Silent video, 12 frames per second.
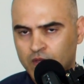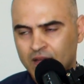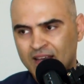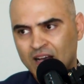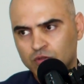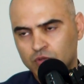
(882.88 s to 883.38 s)

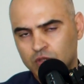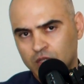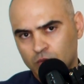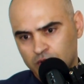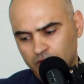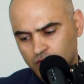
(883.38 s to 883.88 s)
and how to
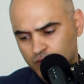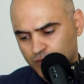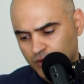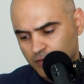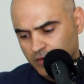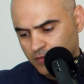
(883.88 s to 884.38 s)
deal with those
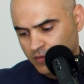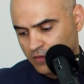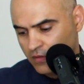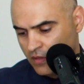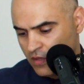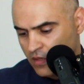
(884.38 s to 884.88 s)
problems.
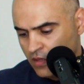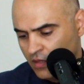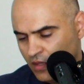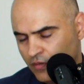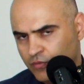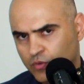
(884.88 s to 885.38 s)

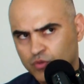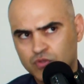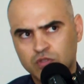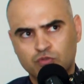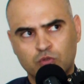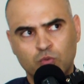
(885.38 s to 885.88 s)
Of
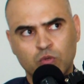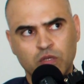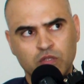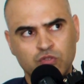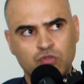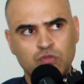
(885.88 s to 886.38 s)
course, it
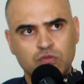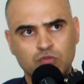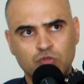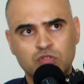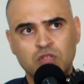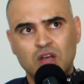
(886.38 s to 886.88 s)
requires
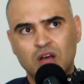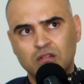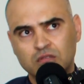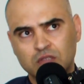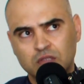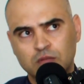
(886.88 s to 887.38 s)
not
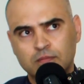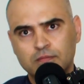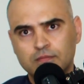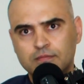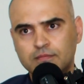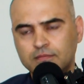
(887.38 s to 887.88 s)
only
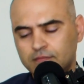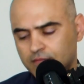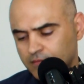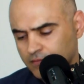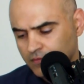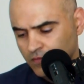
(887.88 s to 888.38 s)

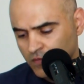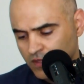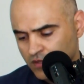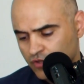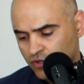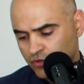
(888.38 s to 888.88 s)

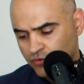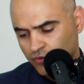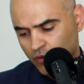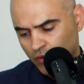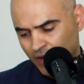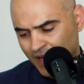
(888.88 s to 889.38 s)
to
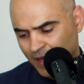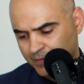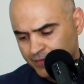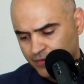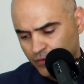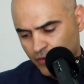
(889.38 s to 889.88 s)
grow
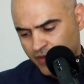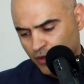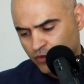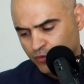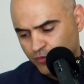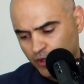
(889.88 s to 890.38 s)
up
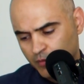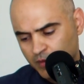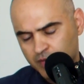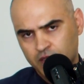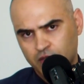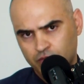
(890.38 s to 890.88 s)
without
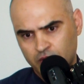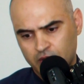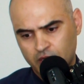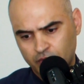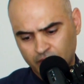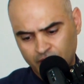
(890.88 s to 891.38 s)
problems in, in
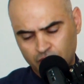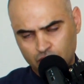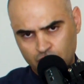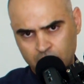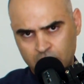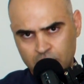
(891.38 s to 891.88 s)
their
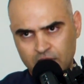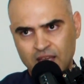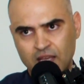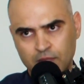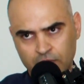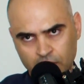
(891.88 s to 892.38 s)
relationships,
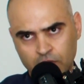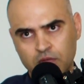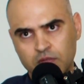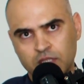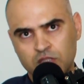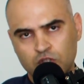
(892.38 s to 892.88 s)
they
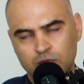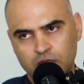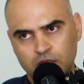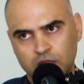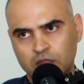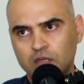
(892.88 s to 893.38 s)
both need to
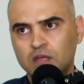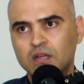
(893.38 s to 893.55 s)
be